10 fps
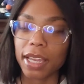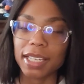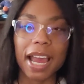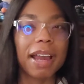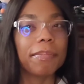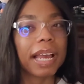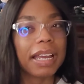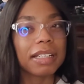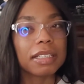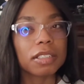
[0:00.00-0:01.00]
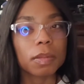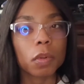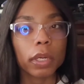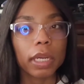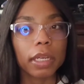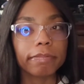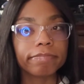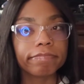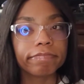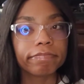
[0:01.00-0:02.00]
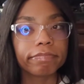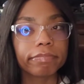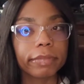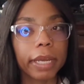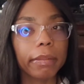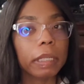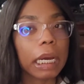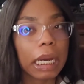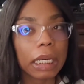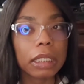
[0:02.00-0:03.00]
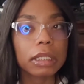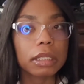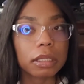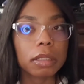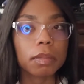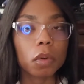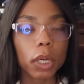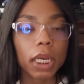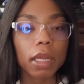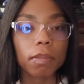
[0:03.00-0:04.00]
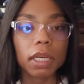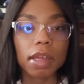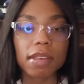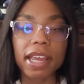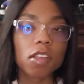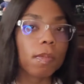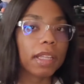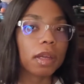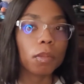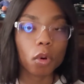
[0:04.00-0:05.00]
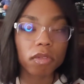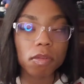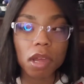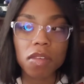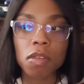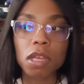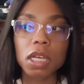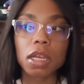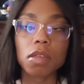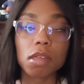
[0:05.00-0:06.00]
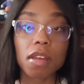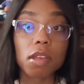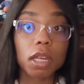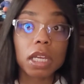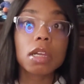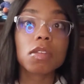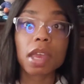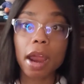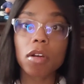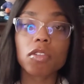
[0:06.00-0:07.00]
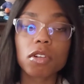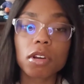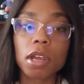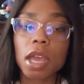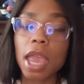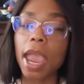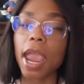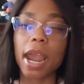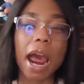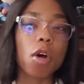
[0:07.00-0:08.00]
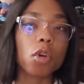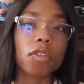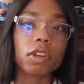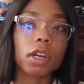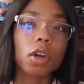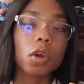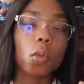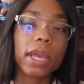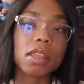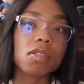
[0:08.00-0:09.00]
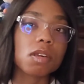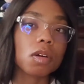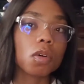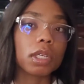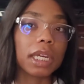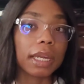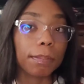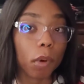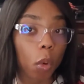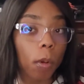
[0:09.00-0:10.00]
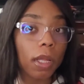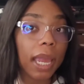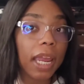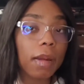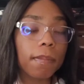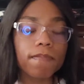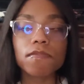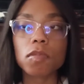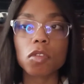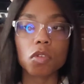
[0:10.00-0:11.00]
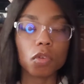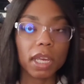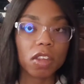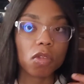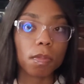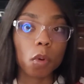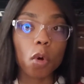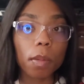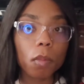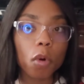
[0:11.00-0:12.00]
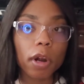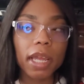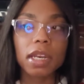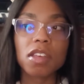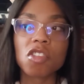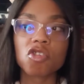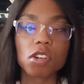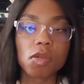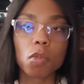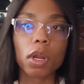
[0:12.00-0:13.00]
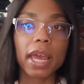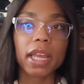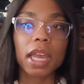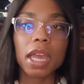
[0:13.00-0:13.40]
yeah, I'm kind of disappointed. I'm kind of disappointed because I expected more from Sasuke's character, and I don't know if they're gonna wait till the mobile game to explore more. And this is just more like